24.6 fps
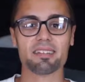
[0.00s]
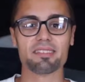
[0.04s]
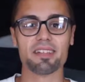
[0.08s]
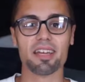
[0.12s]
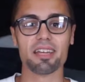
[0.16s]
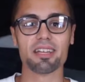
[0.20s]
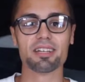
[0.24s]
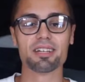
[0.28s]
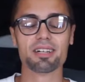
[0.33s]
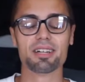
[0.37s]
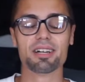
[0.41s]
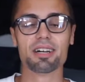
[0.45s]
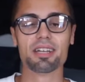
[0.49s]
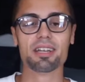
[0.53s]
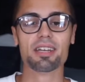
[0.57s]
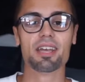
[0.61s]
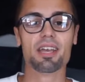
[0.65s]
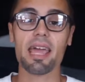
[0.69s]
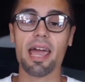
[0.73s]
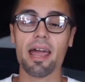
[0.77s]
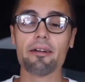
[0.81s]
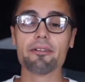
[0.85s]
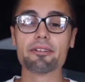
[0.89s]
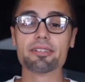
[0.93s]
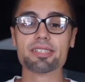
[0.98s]
as I could.
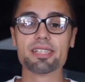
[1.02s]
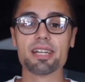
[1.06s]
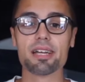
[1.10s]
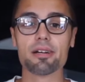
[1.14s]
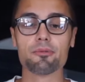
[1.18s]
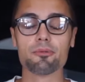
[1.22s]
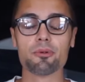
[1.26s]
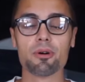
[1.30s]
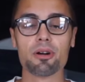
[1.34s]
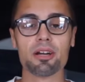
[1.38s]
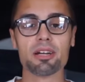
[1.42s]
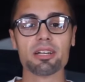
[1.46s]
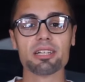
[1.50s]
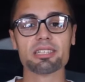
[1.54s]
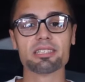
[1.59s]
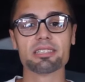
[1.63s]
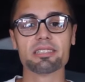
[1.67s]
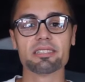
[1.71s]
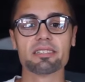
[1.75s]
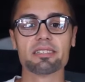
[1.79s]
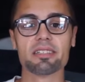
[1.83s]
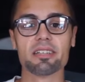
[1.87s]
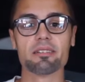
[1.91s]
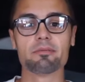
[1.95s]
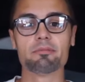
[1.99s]
Carrie's at work.
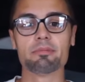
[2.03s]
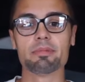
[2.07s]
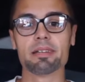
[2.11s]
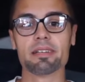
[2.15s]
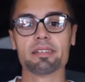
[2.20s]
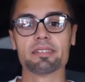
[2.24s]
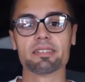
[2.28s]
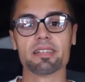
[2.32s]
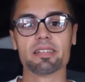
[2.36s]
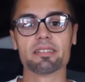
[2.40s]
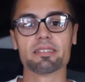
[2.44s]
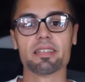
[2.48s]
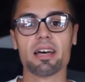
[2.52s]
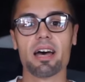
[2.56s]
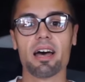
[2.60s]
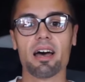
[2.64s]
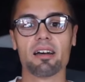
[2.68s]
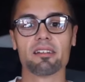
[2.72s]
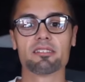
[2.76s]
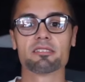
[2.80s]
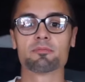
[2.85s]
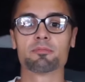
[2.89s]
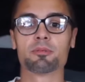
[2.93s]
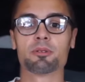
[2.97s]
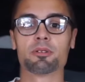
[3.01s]
She's gonna meet us at the
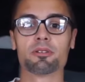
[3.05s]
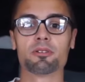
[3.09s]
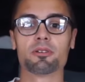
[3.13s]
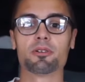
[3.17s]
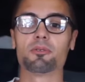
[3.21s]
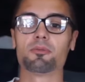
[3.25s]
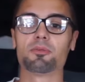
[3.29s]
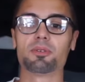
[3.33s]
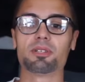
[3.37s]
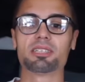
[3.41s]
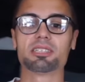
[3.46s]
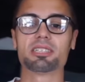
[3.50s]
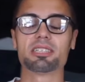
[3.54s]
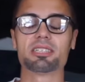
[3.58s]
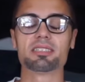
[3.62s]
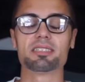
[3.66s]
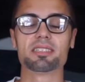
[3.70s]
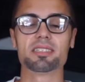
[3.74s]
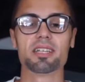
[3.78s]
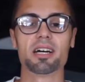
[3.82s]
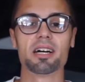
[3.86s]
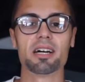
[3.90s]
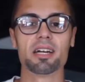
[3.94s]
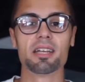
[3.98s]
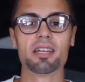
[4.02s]
hospital when she's
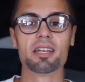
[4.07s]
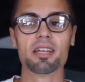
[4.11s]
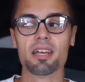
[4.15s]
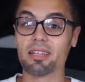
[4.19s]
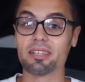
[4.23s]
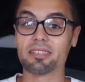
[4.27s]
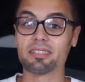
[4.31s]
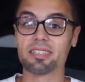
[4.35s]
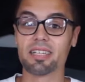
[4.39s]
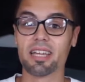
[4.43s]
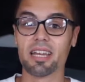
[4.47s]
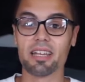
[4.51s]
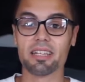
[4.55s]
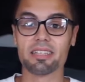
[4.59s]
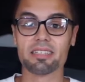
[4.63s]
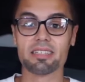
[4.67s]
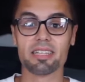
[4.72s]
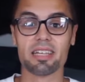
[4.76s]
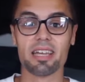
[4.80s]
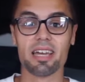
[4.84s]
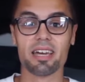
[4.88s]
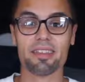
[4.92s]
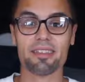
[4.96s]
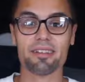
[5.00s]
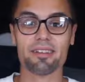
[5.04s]
done. Let's get it
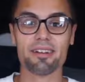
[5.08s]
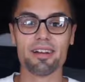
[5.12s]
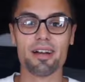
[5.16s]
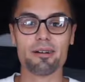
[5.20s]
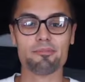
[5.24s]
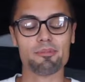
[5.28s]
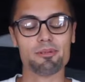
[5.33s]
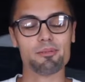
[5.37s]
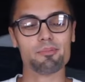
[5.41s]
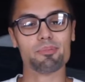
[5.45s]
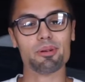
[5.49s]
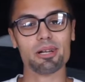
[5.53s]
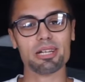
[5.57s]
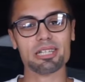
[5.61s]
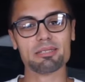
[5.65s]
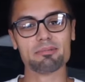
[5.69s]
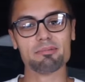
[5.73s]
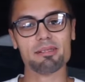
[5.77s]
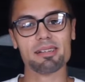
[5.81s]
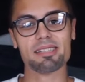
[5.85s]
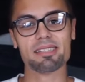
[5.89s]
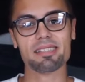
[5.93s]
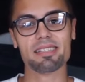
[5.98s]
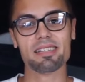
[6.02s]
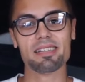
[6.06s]
together. I'm gonna brush
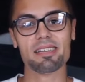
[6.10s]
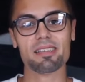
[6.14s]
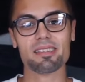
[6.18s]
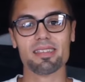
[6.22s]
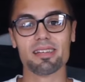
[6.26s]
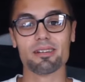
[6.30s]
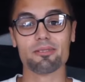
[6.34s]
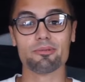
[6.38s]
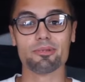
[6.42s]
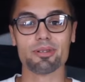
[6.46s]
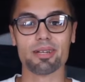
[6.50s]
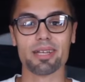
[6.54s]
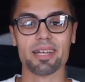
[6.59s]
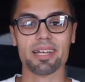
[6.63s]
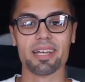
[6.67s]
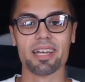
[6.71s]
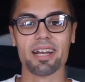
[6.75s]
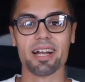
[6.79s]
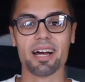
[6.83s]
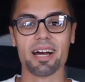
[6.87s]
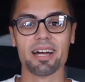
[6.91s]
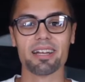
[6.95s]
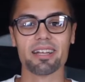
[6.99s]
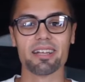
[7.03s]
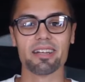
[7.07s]
my teeth and we're gonna
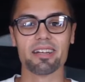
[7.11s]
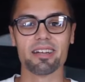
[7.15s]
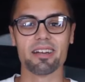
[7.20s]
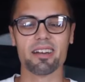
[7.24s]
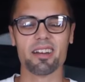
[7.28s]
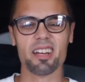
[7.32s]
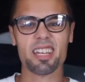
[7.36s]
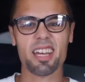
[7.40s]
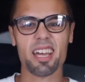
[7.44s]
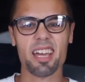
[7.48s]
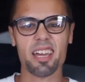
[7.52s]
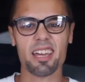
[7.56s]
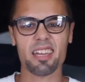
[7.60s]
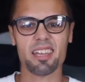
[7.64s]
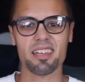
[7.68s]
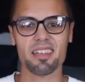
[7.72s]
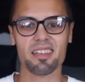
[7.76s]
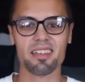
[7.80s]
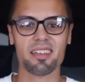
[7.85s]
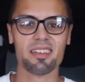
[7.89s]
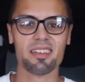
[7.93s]
get out of here. Gang.